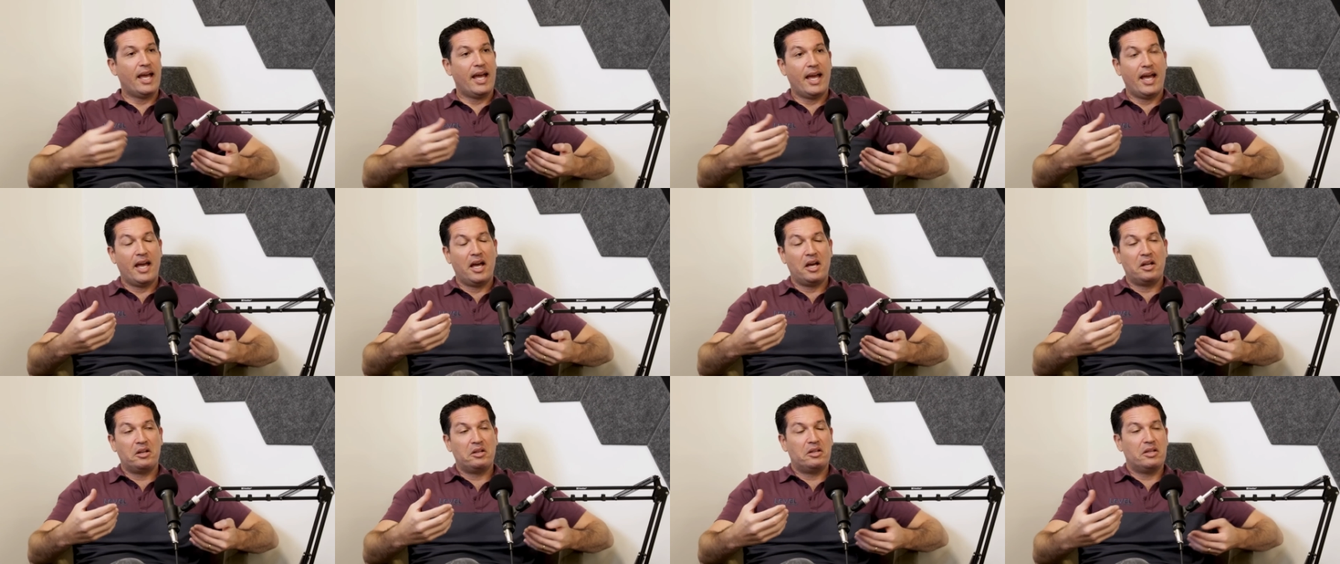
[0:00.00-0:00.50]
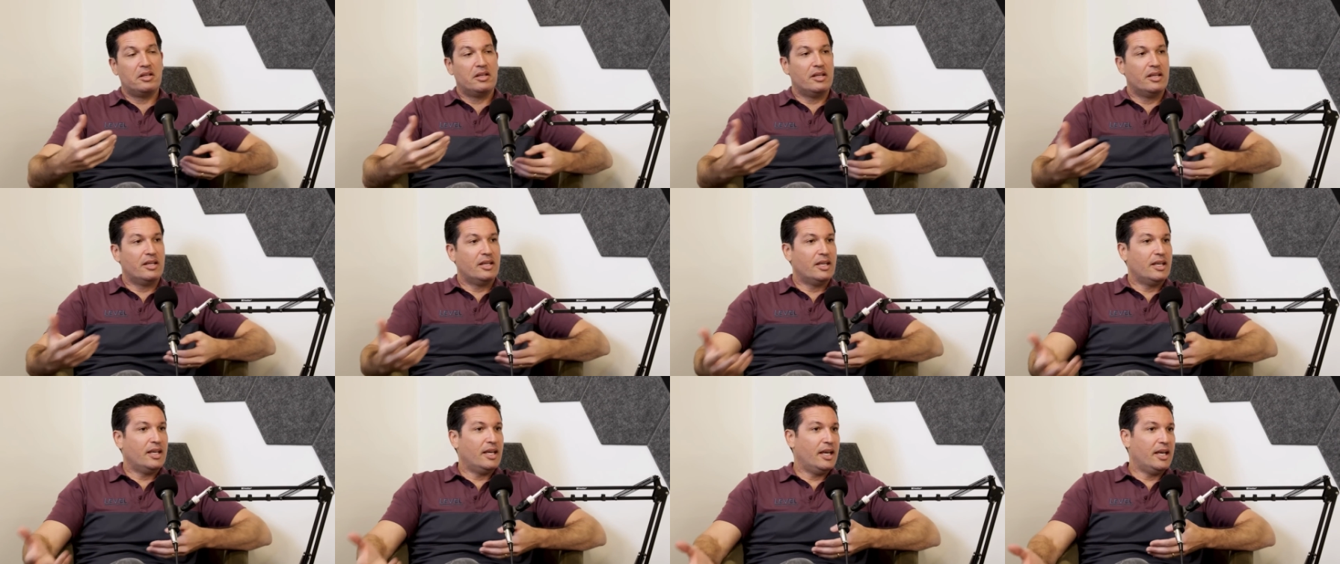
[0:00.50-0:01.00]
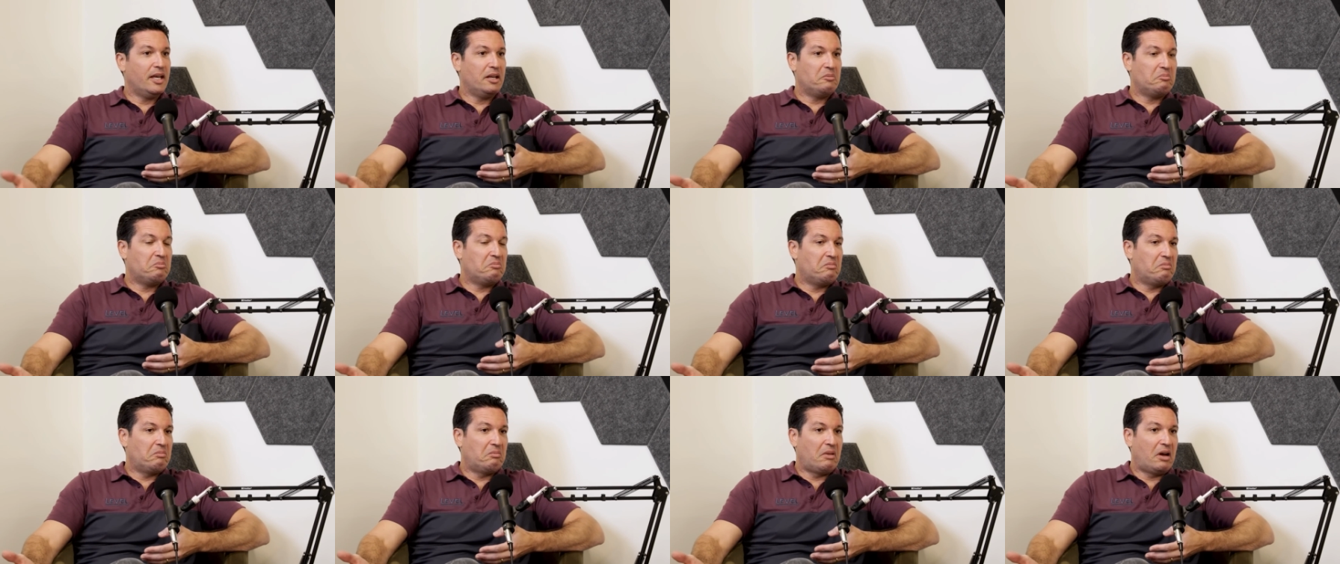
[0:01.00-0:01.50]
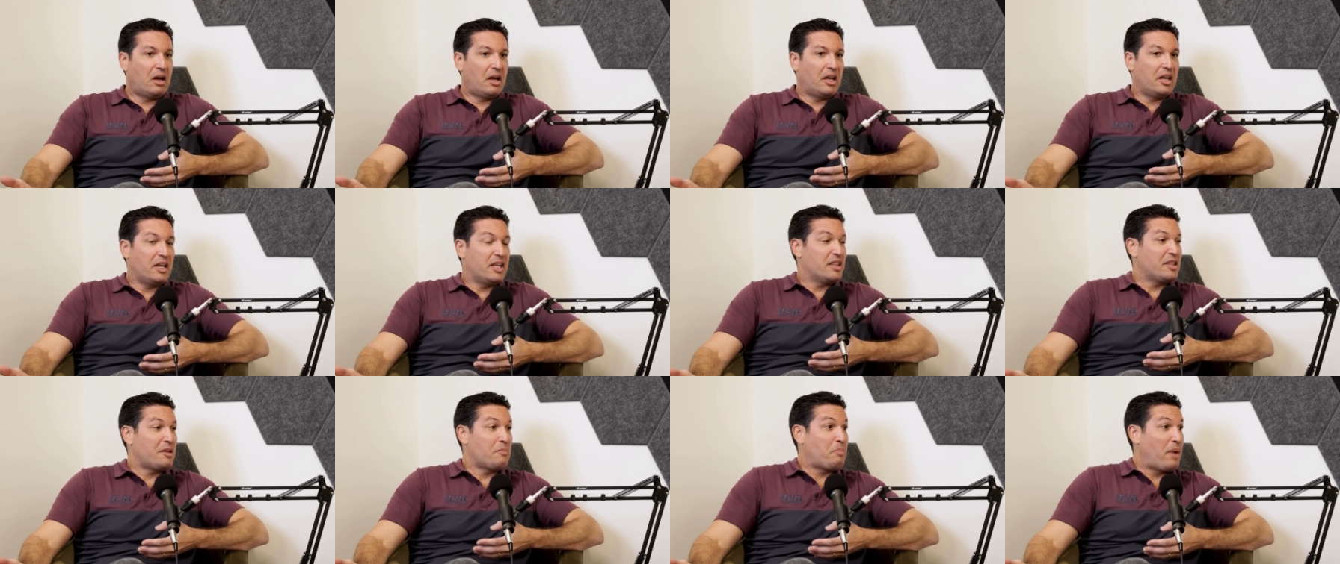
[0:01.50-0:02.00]
And in
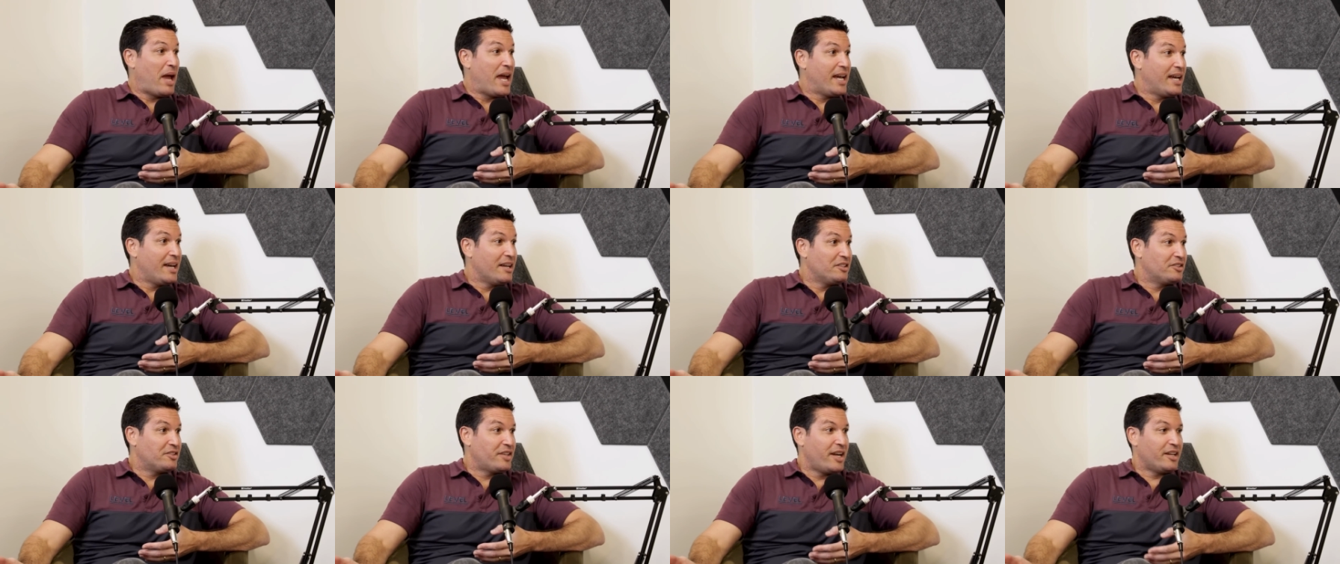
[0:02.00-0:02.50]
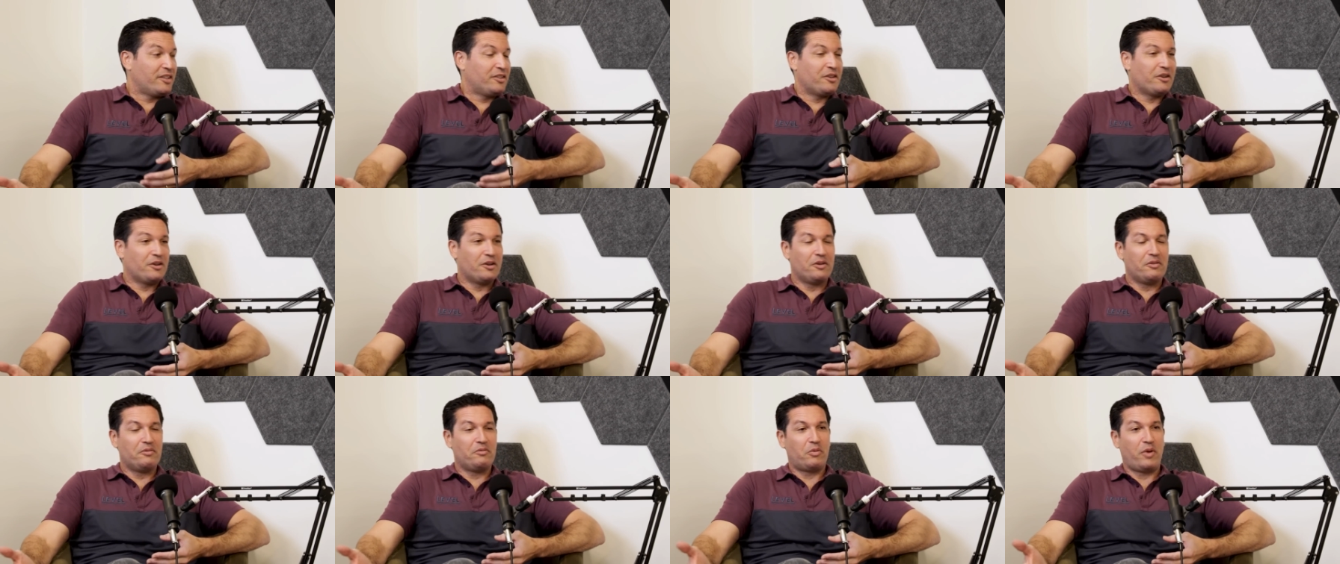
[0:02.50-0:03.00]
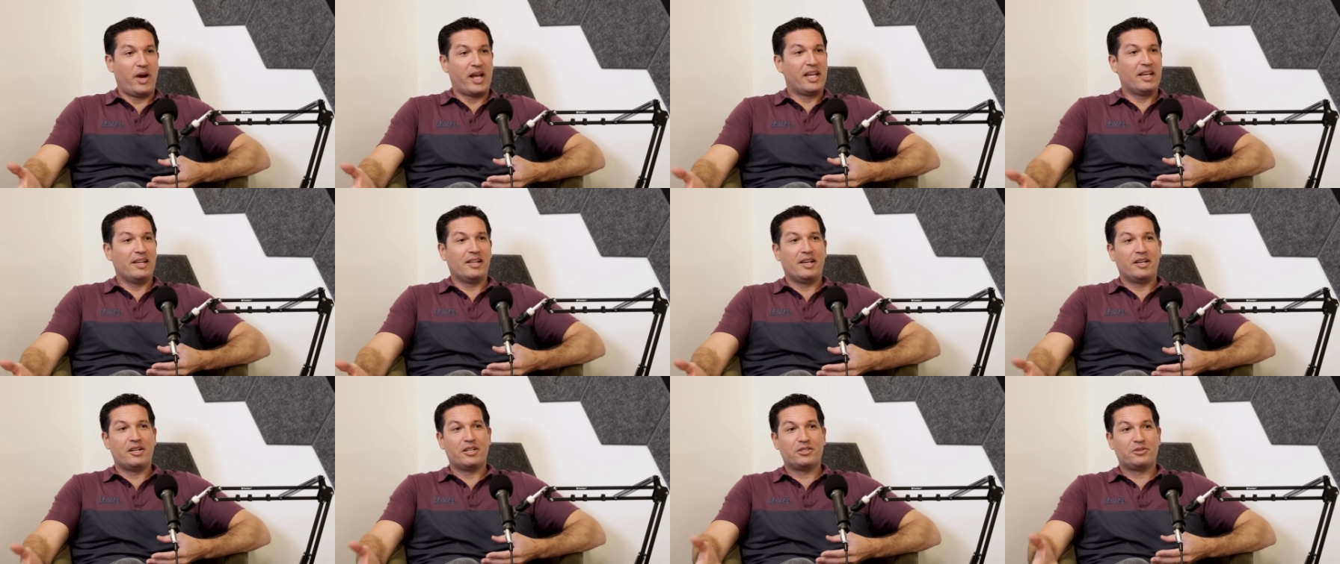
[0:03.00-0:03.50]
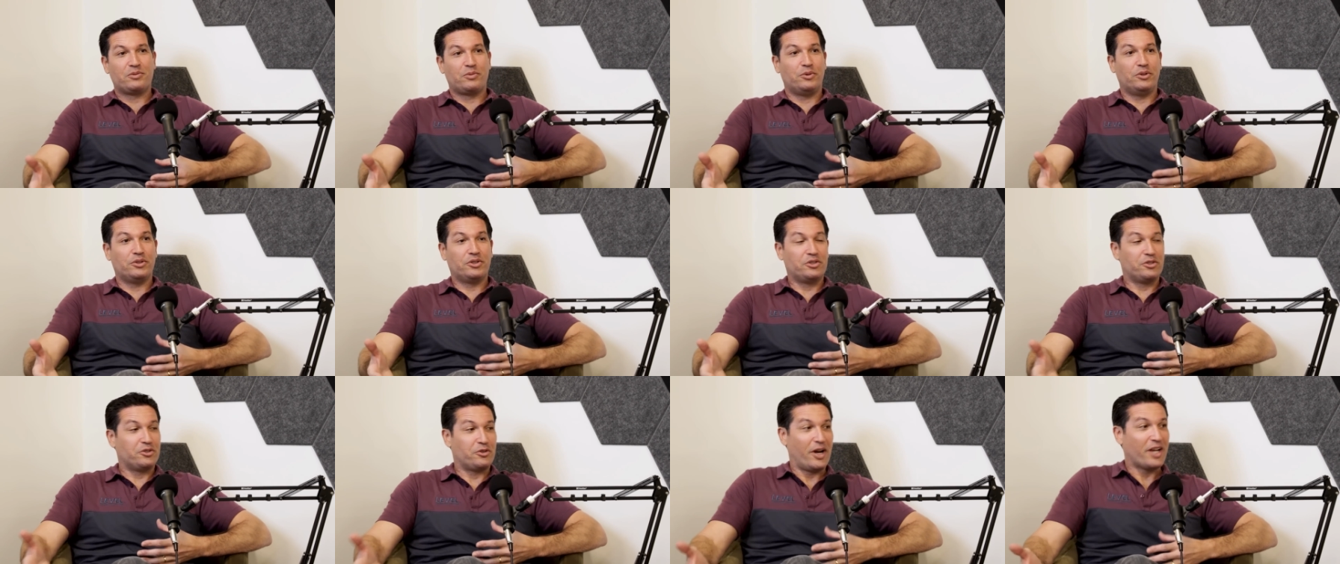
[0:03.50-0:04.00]
in the banking sector, regulators will
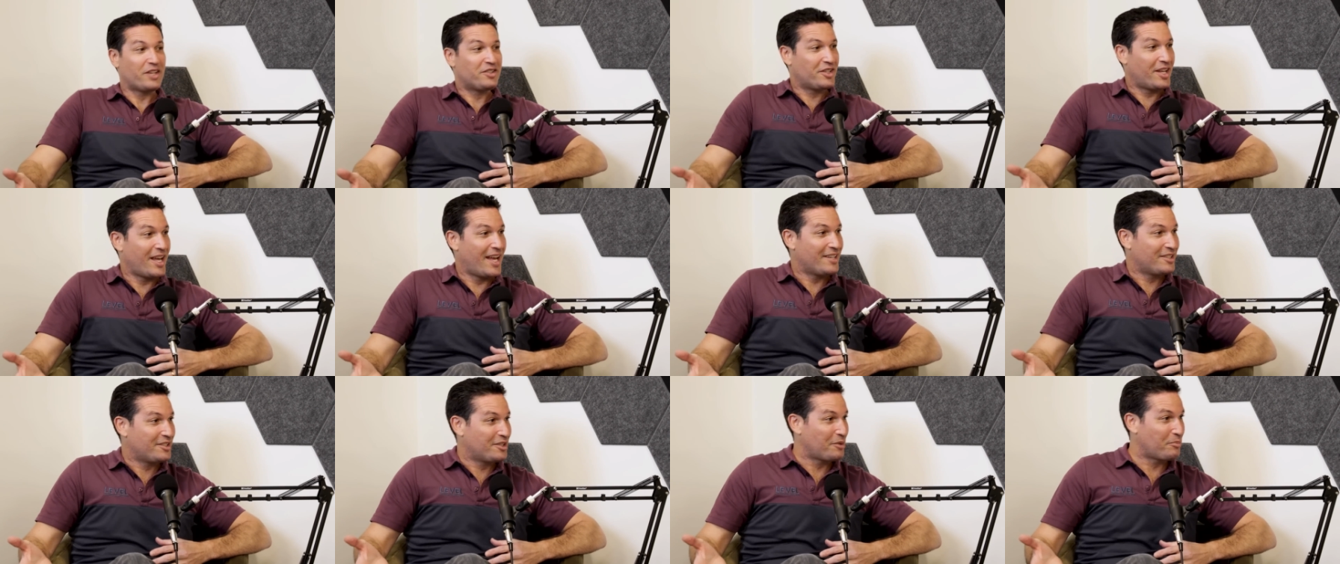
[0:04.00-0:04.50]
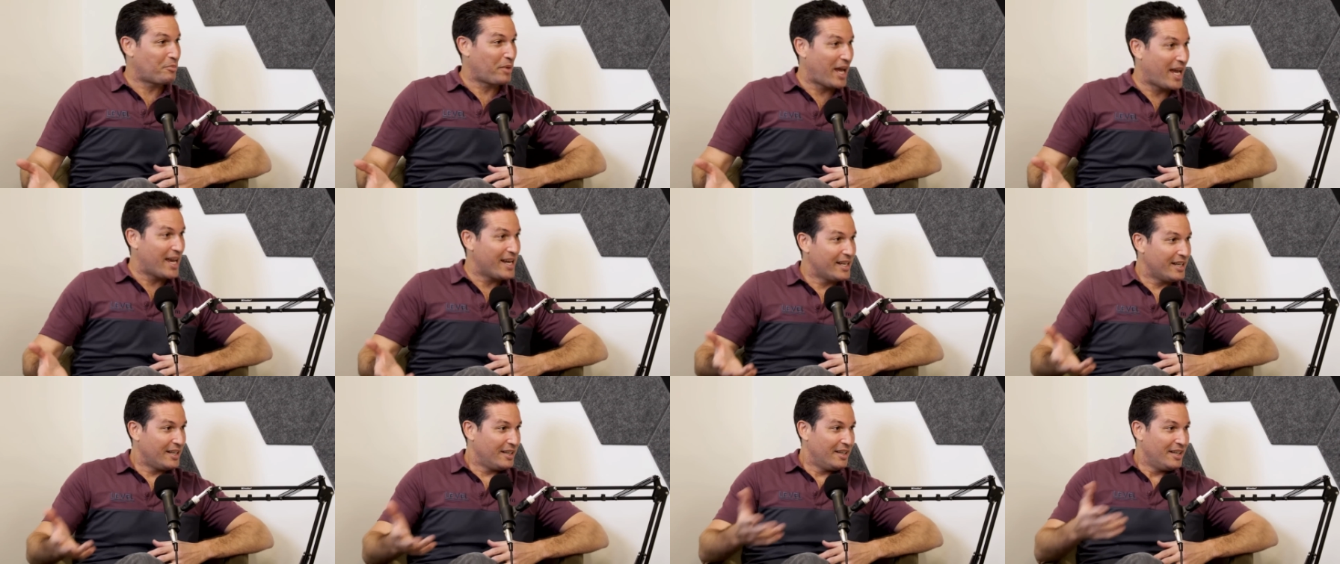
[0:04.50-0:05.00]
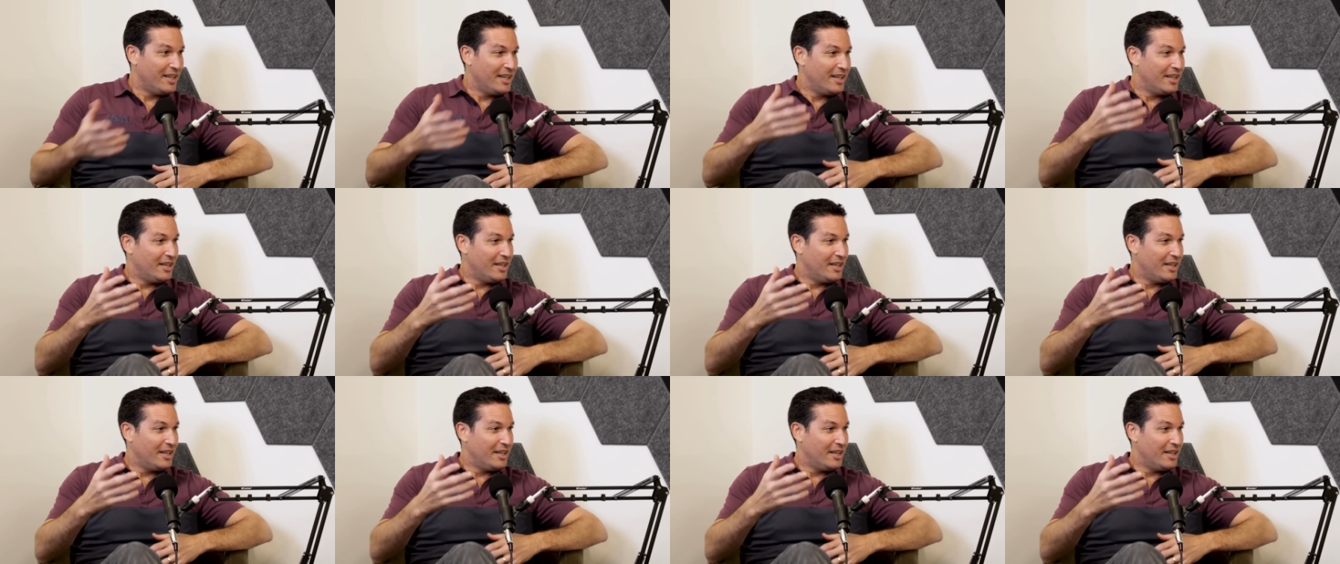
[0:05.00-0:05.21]
stress test the bank.